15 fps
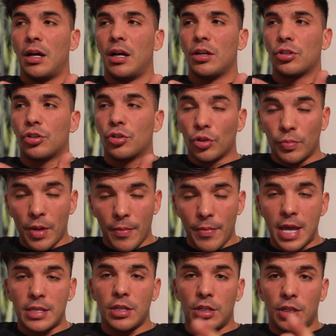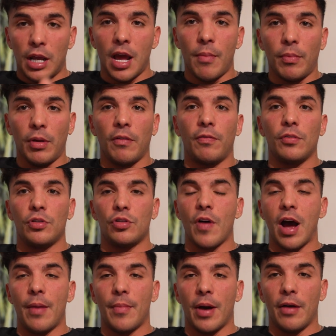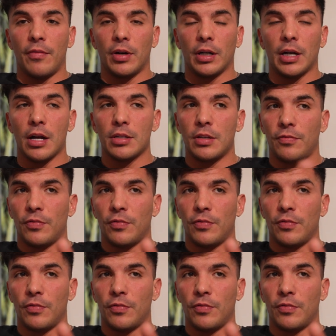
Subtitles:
Shoot me a message, DM me if you try my workouts,